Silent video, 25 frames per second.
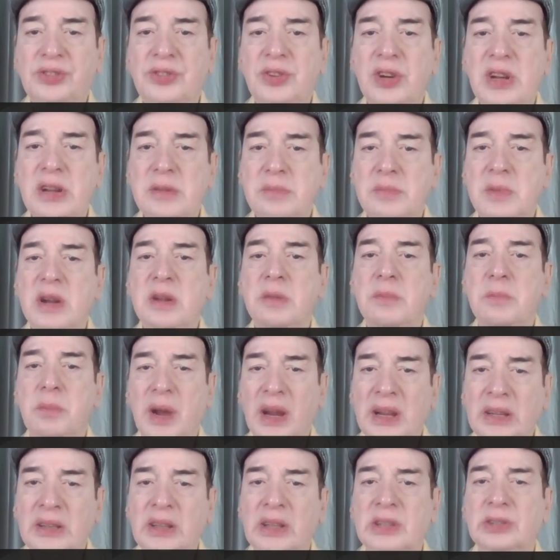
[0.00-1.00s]
treatment
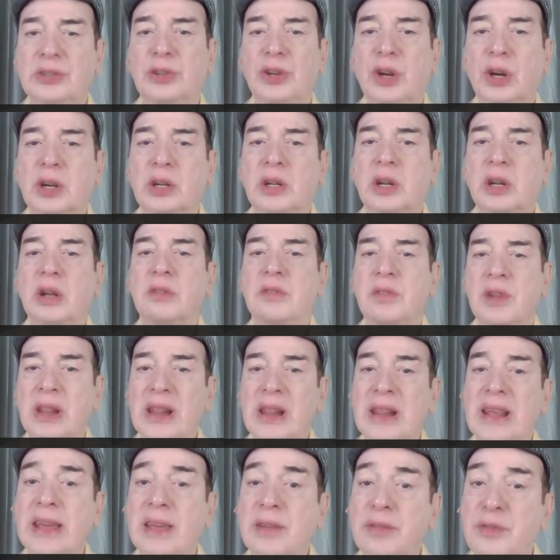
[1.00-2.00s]
by this doctor
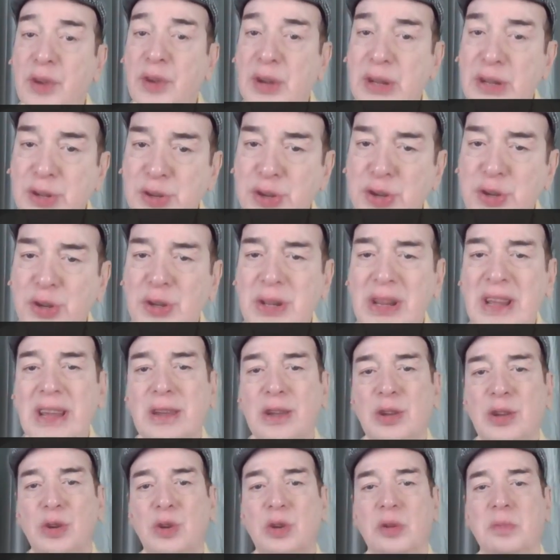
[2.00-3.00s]
will eventually
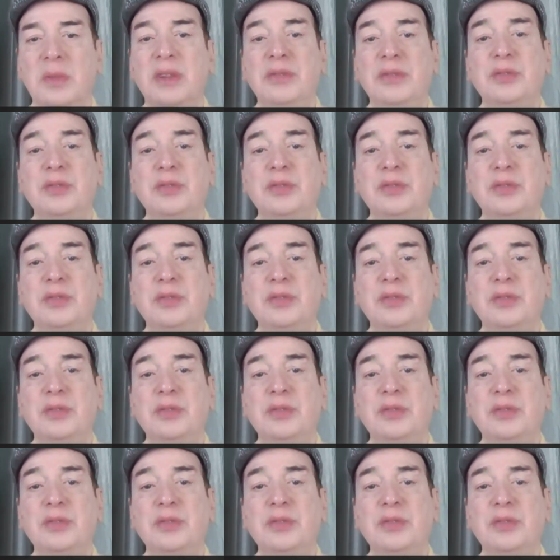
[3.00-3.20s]
cure me.